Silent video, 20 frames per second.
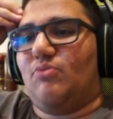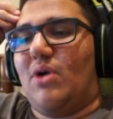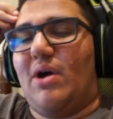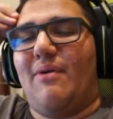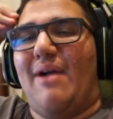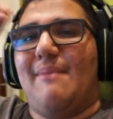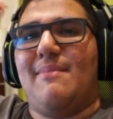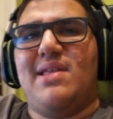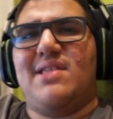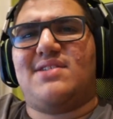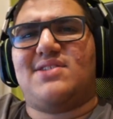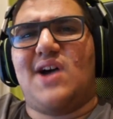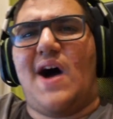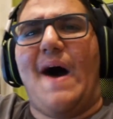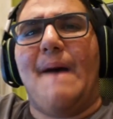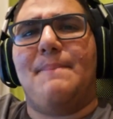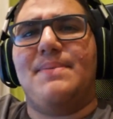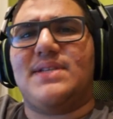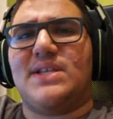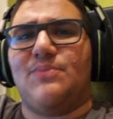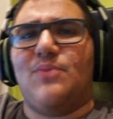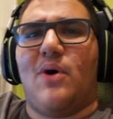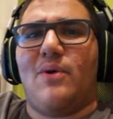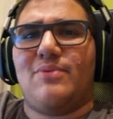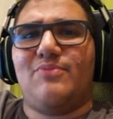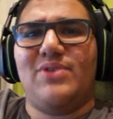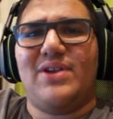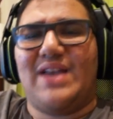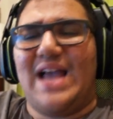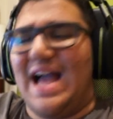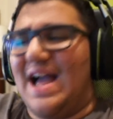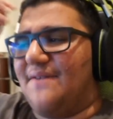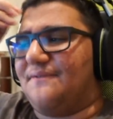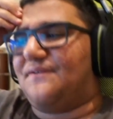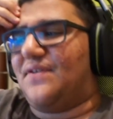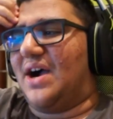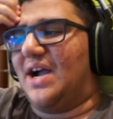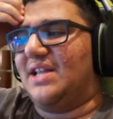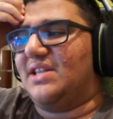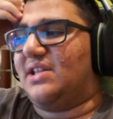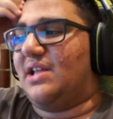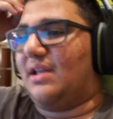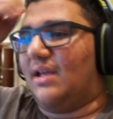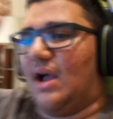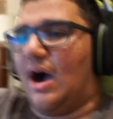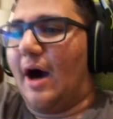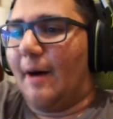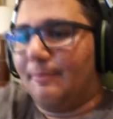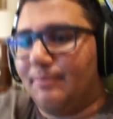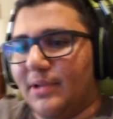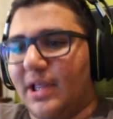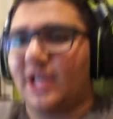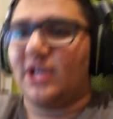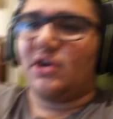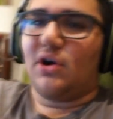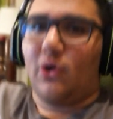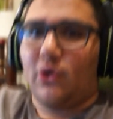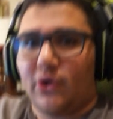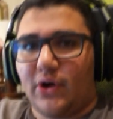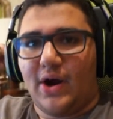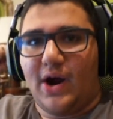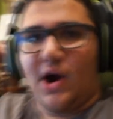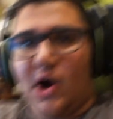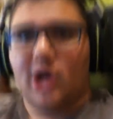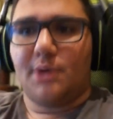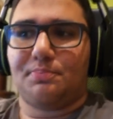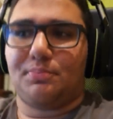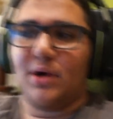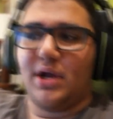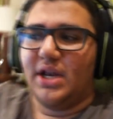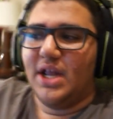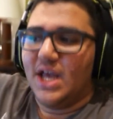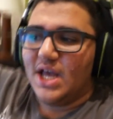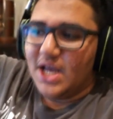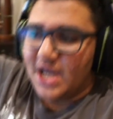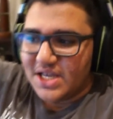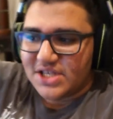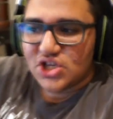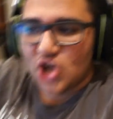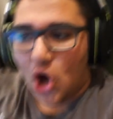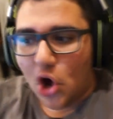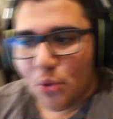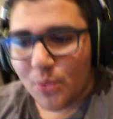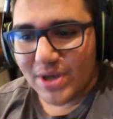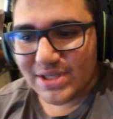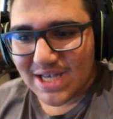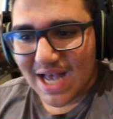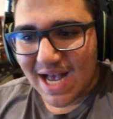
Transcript: I mean, it's opposite, but we can't find uplink or hardpoint. It's always